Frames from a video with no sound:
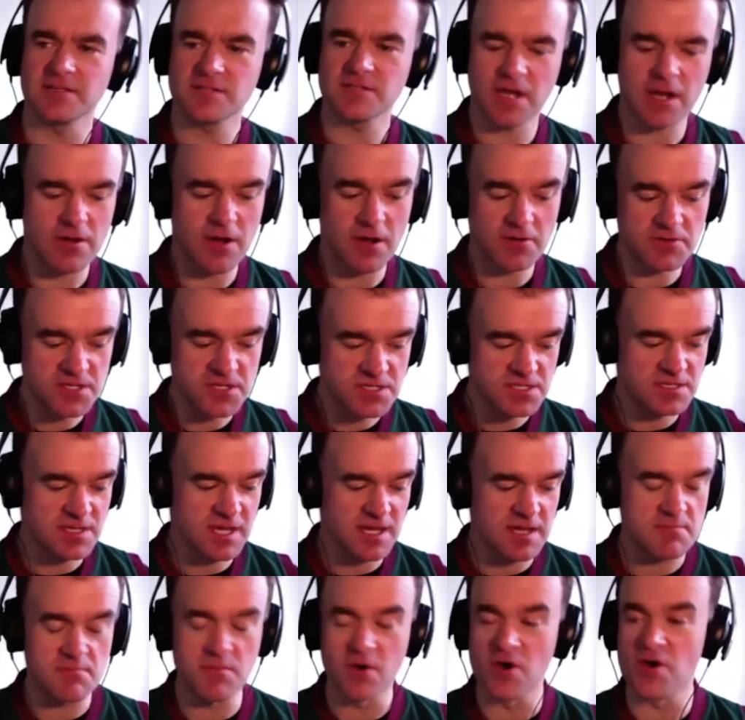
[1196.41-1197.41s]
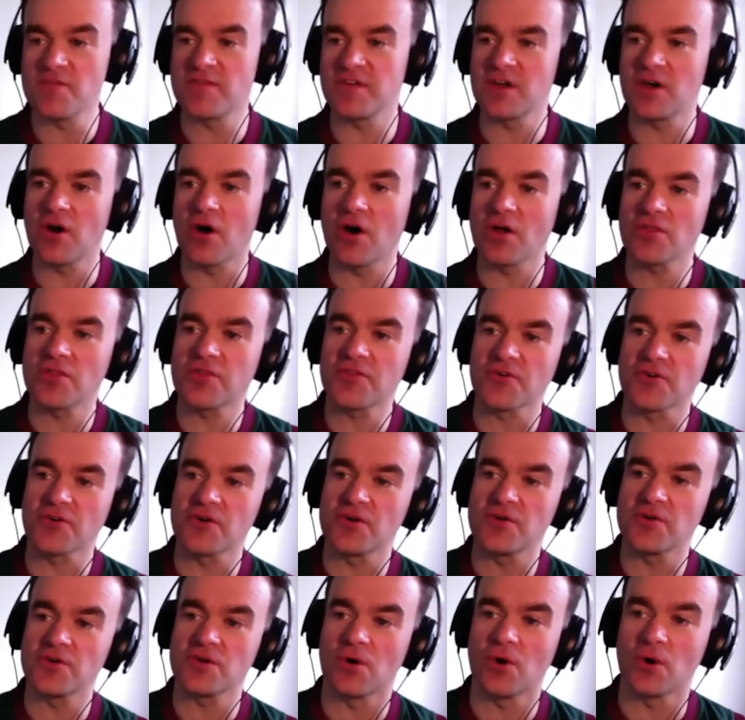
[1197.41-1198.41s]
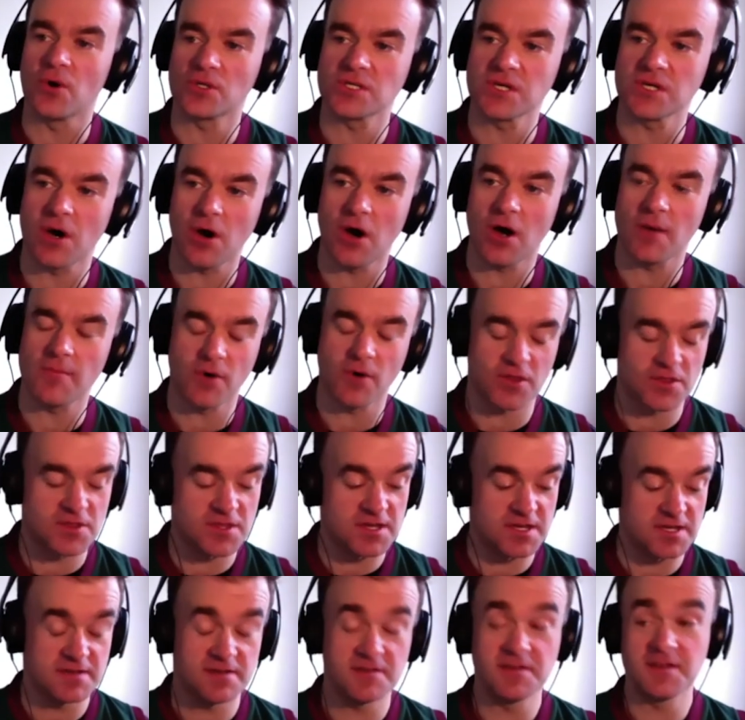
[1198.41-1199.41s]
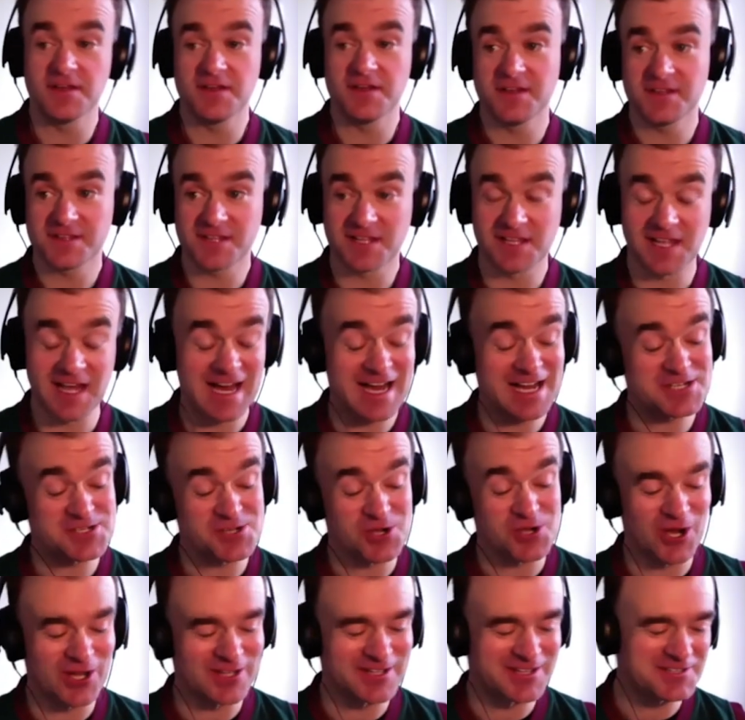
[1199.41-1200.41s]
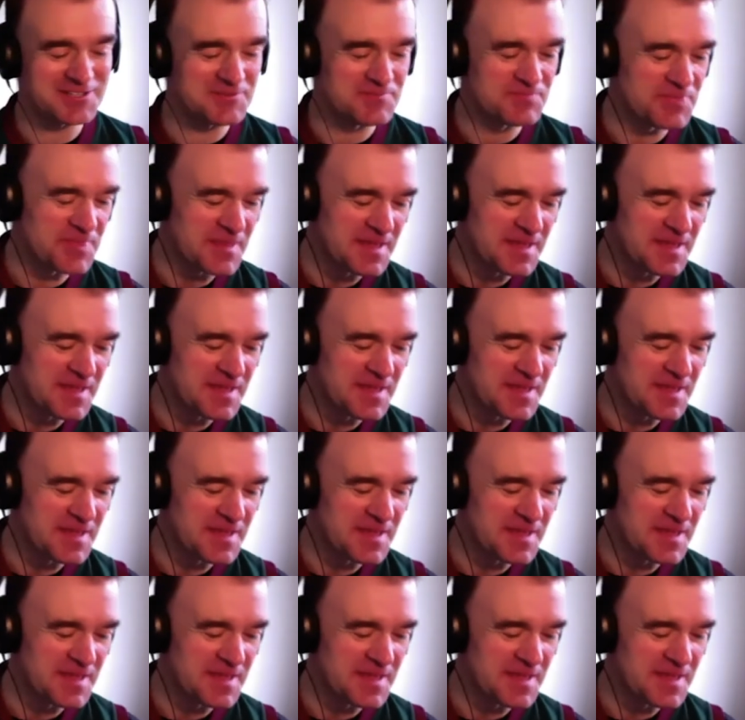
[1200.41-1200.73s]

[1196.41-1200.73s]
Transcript: So I'll just keep moving on through your time on the large island.